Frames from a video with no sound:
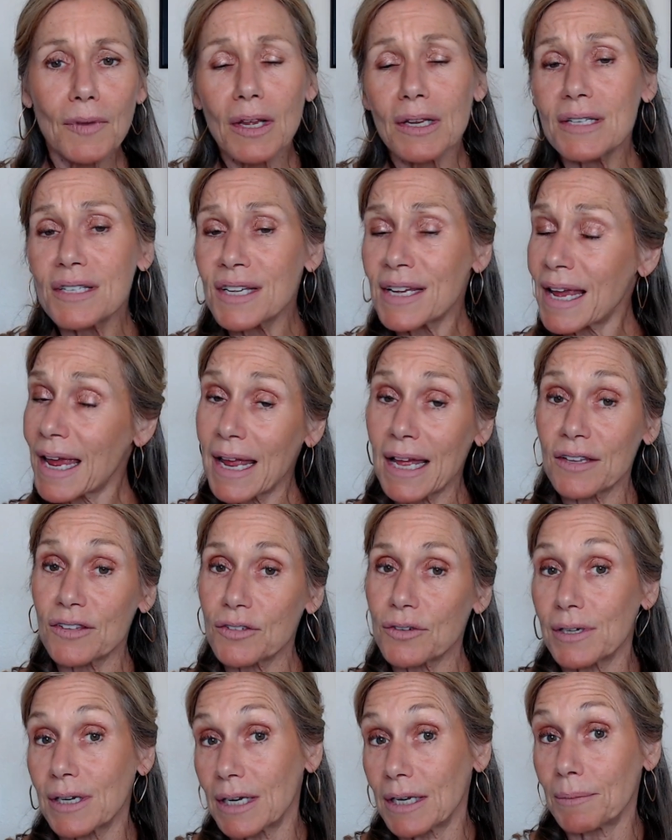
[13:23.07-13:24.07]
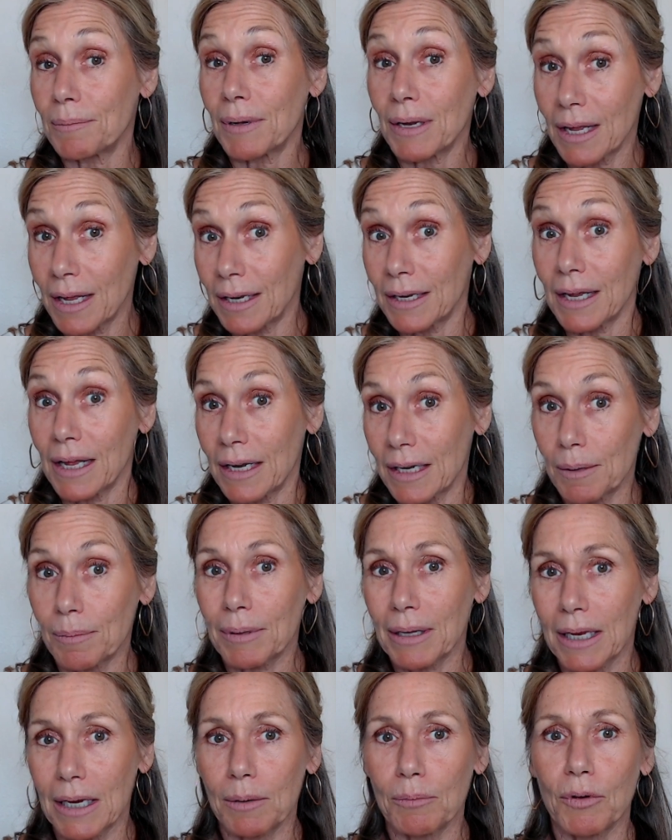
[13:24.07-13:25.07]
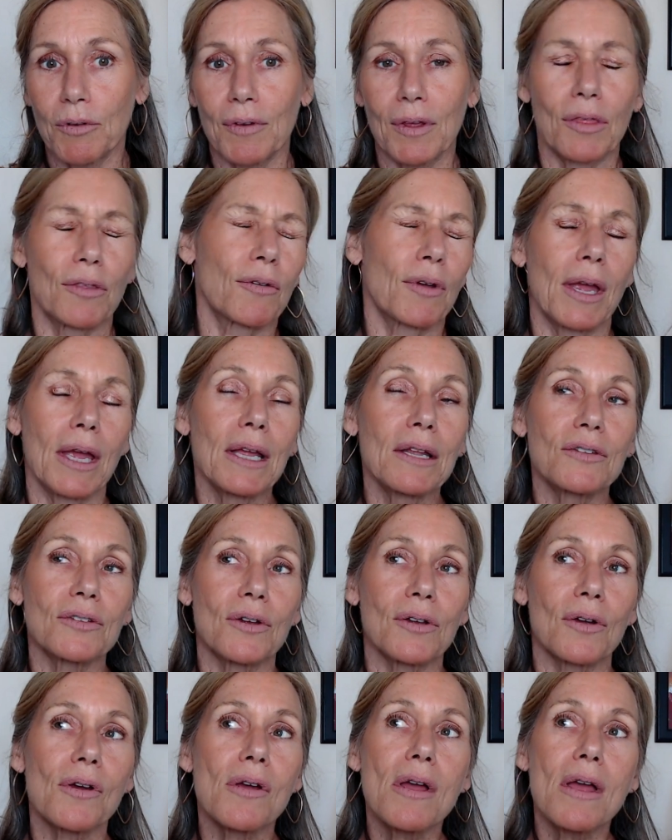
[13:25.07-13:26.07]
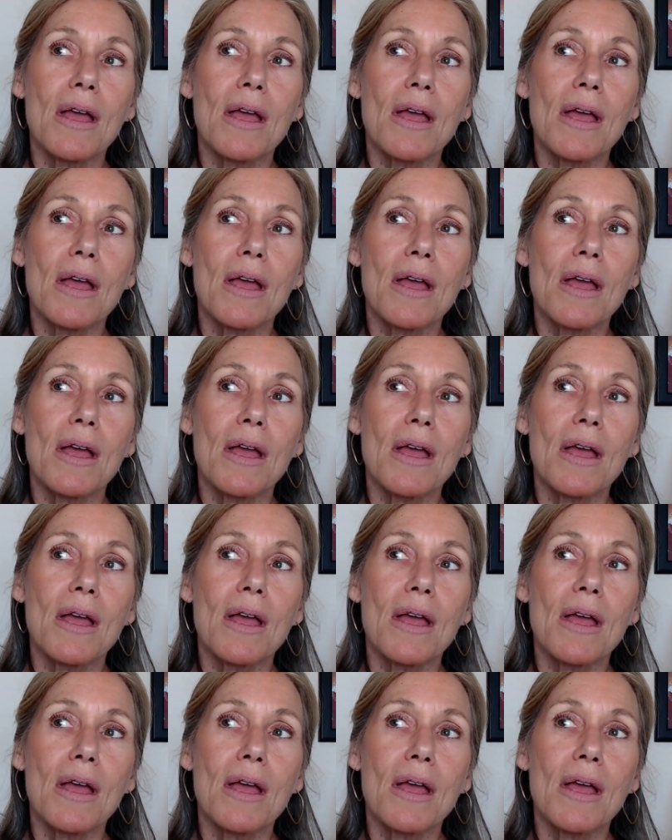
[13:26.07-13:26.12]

to Cancer and any planet moving through Cancer.